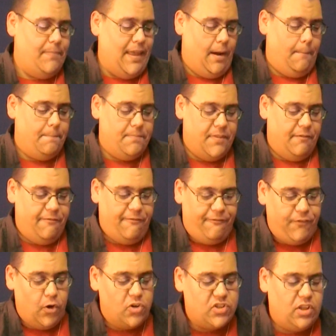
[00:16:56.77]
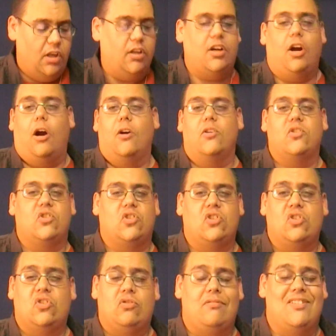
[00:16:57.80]
Now, the first Little Cars
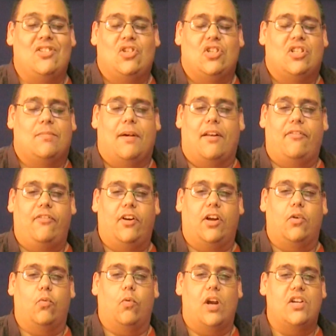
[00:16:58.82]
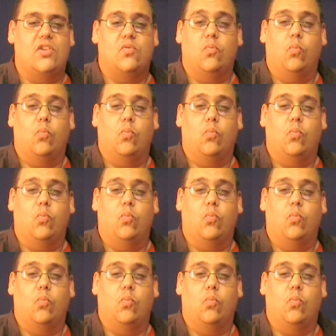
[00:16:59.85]
is just about a fucking race.